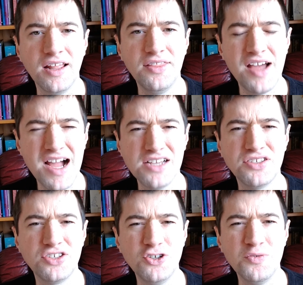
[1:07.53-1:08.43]
that
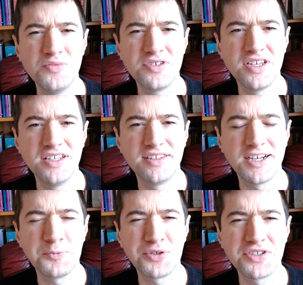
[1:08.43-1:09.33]
assumes that
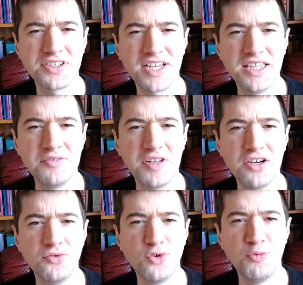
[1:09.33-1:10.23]
interpreters are kind of like
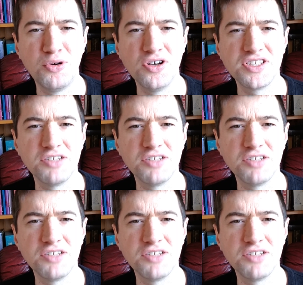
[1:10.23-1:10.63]
robots,